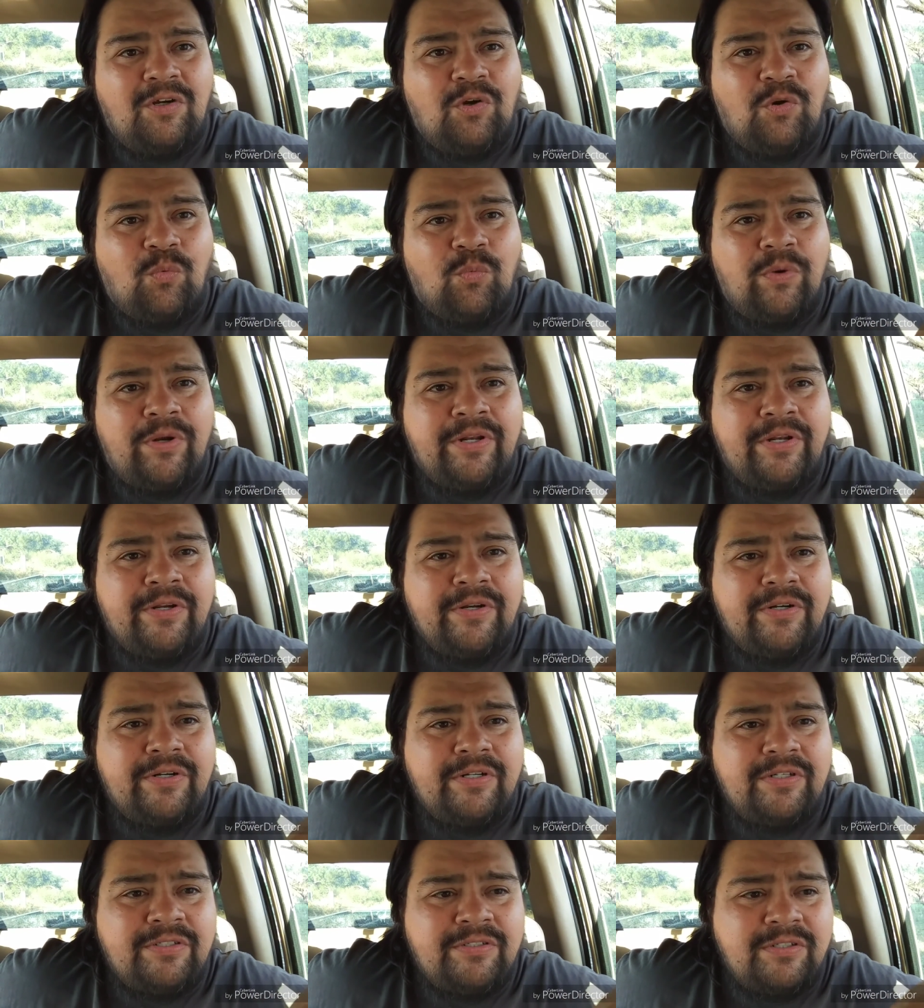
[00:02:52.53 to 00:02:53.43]
When you're
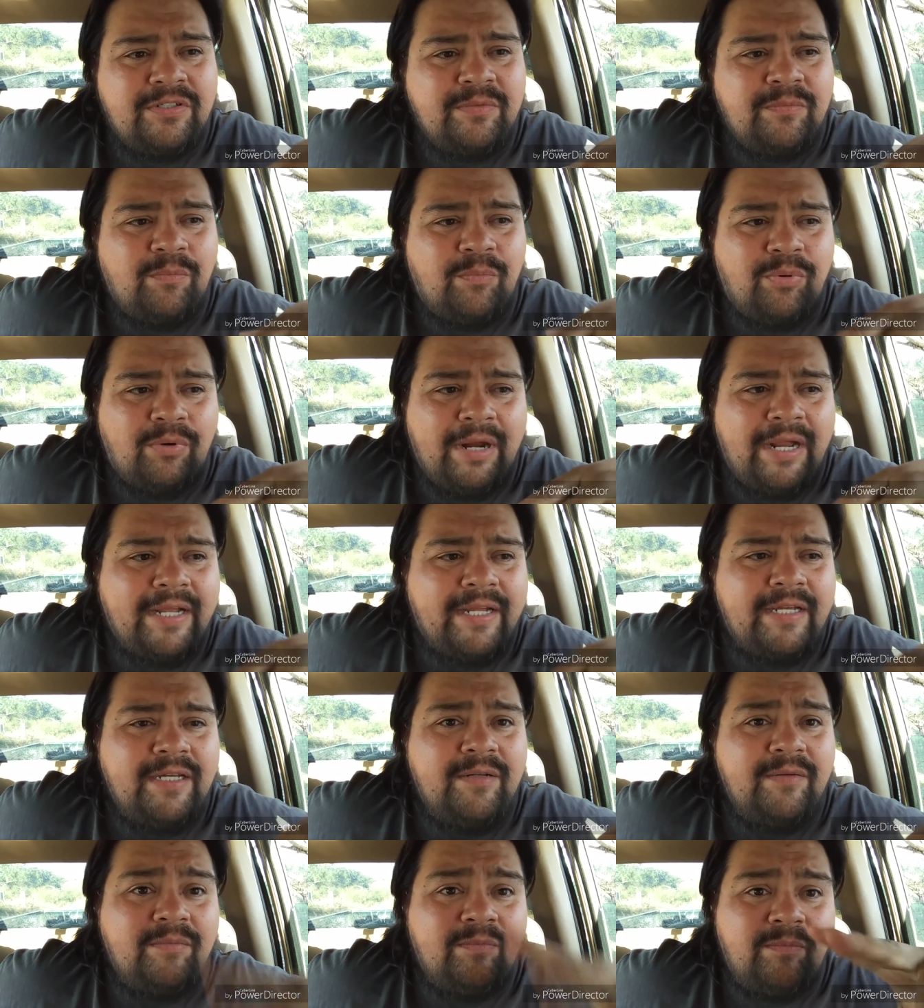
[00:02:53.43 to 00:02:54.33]
in a certain
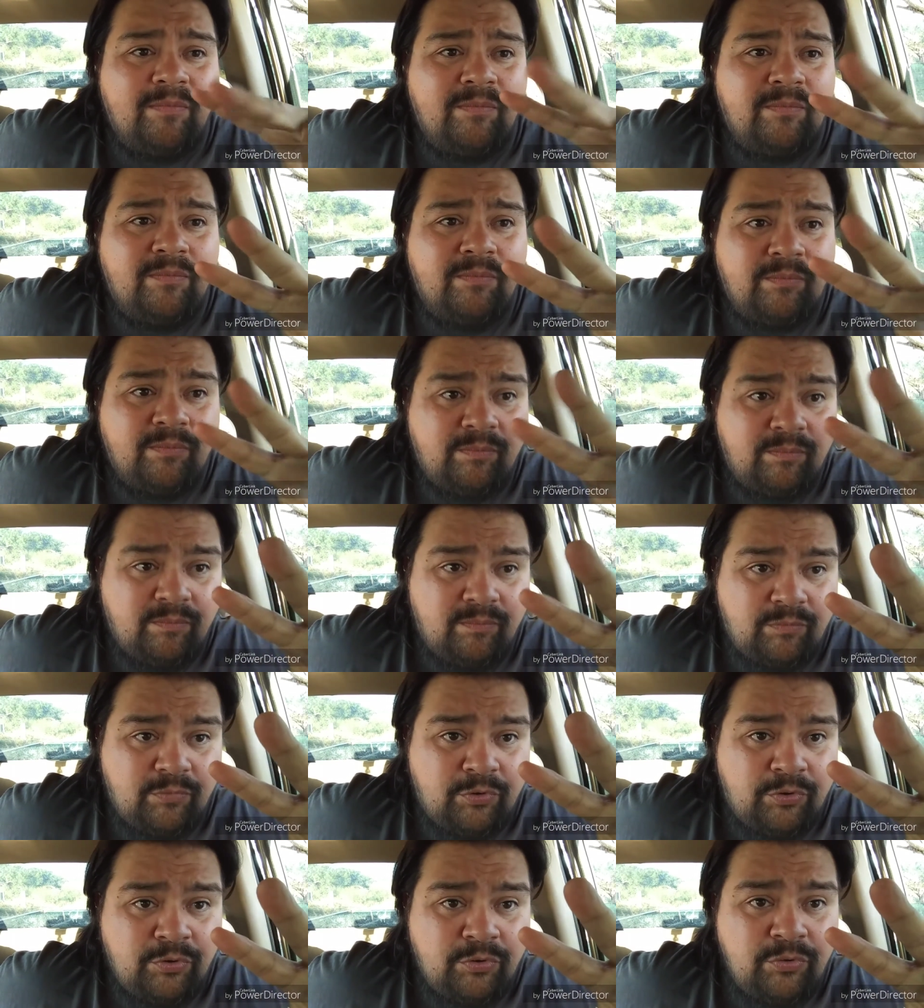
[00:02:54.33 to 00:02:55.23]
bracket,
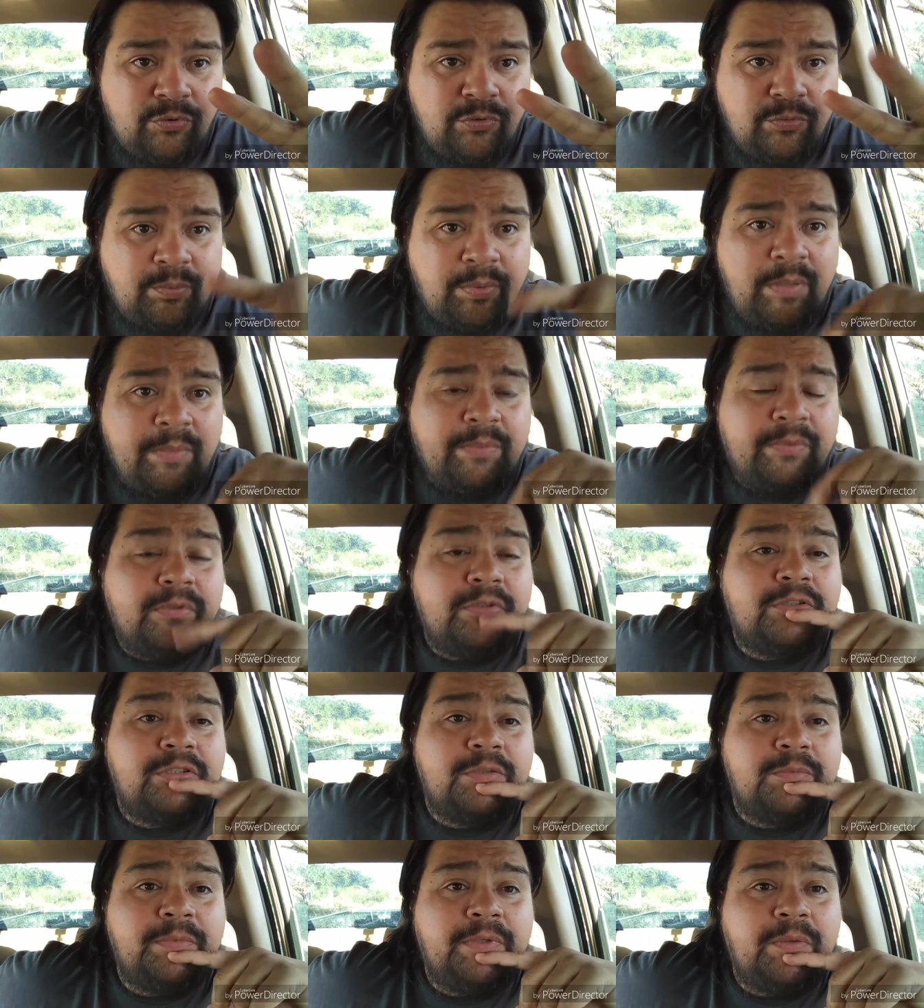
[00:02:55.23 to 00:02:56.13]
two people
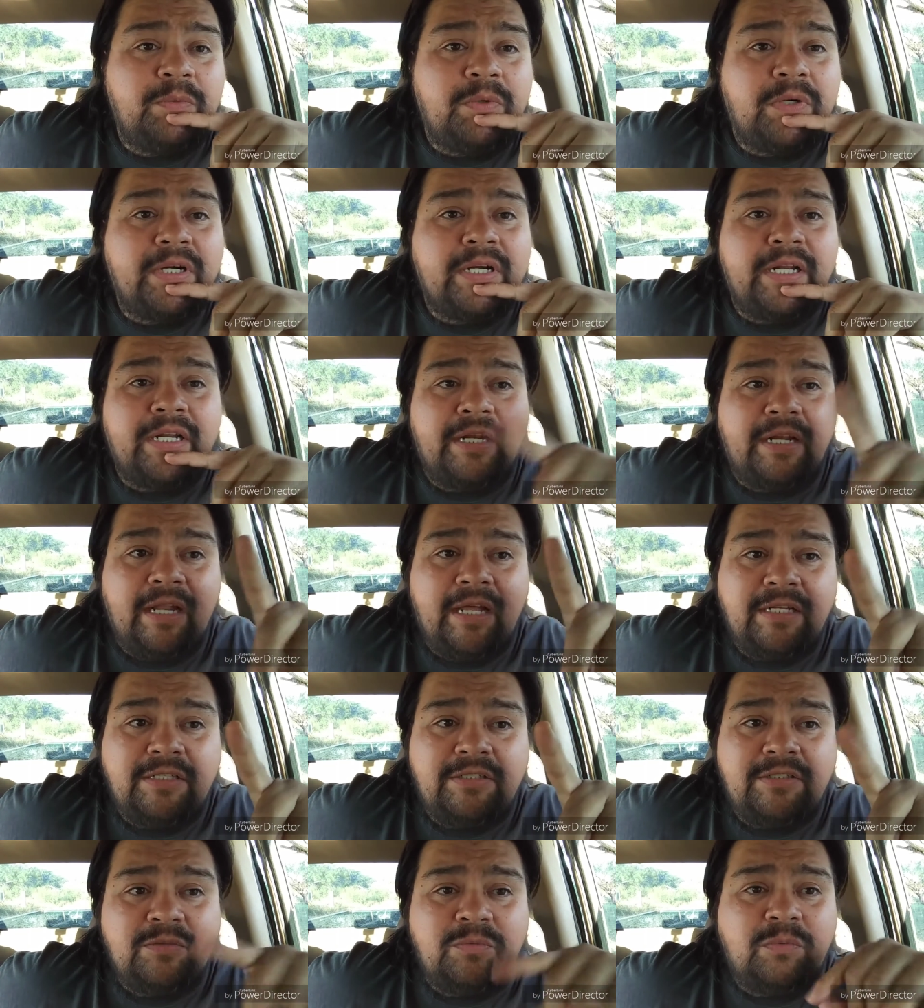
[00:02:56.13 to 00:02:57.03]
should be working, not
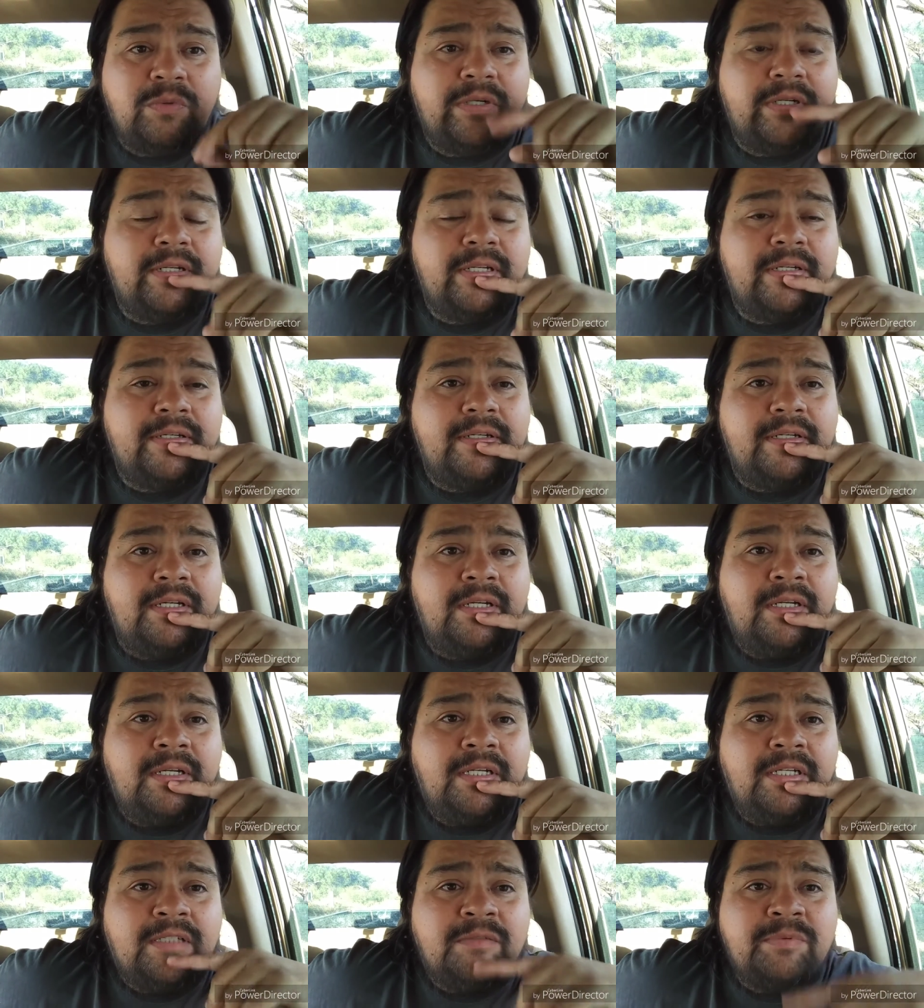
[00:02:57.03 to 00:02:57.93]
just one
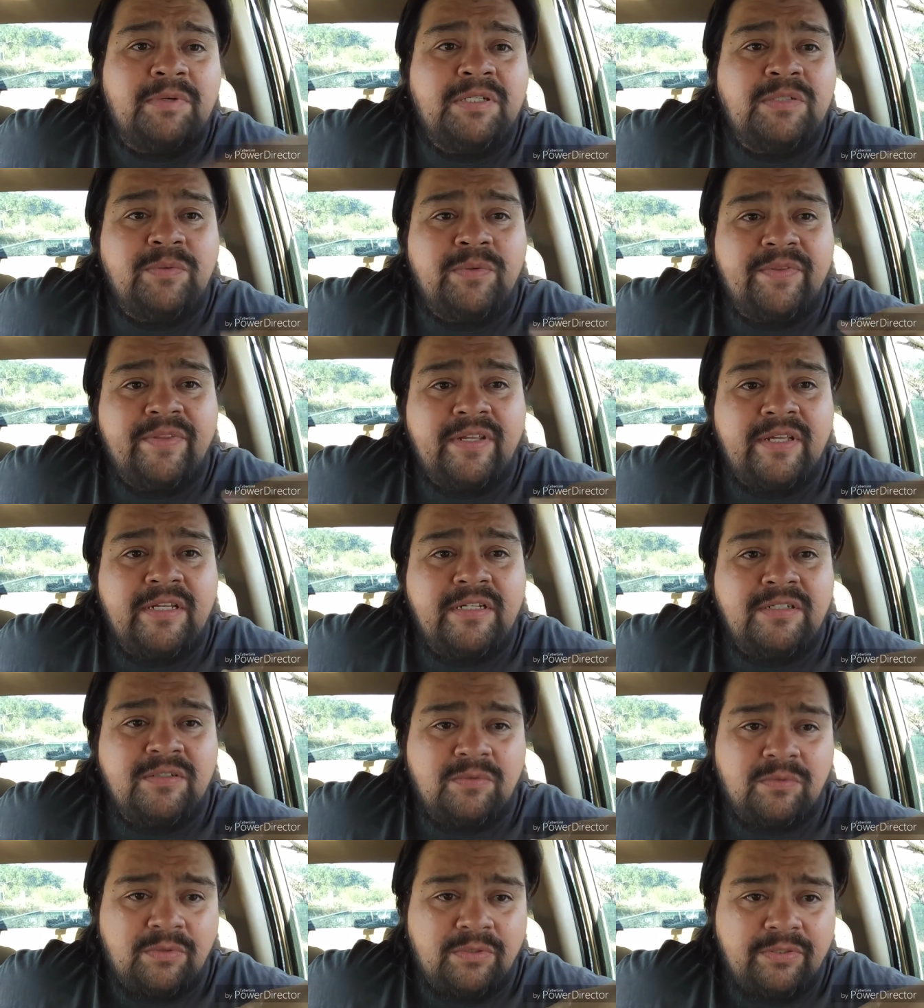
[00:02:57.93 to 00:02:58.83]
especially when the kids
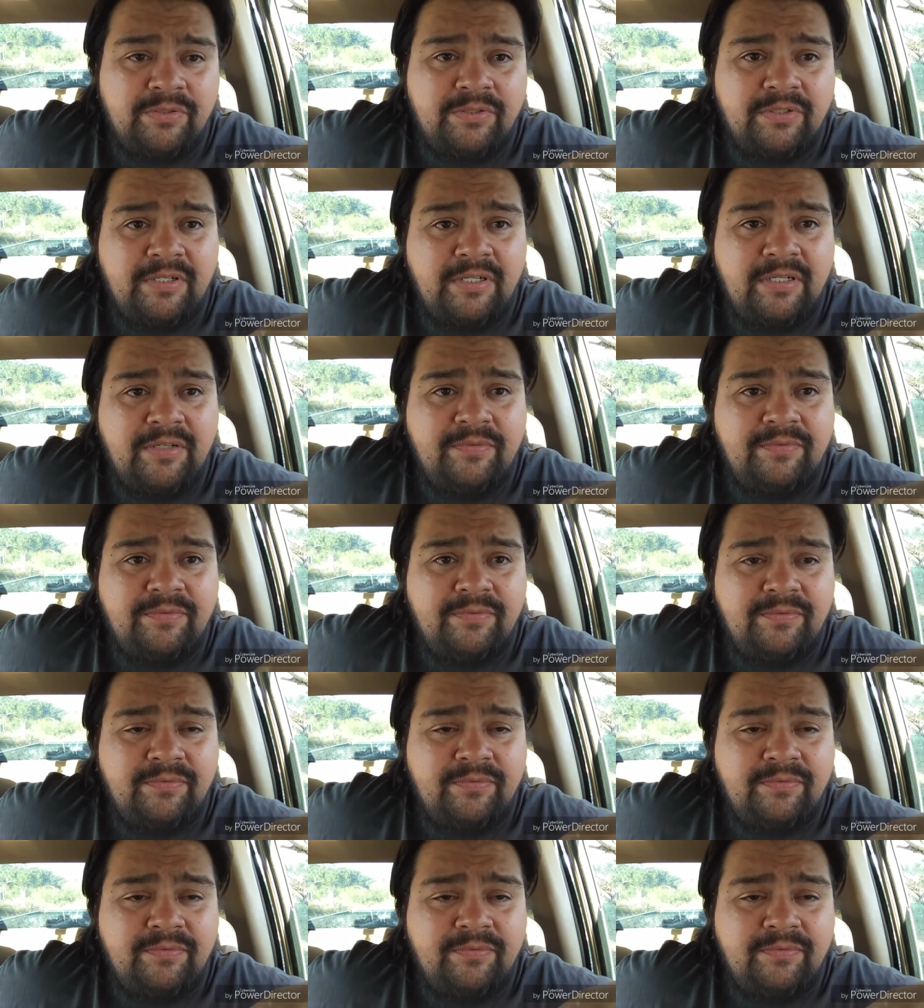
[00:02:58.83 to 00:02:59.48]
are older enough,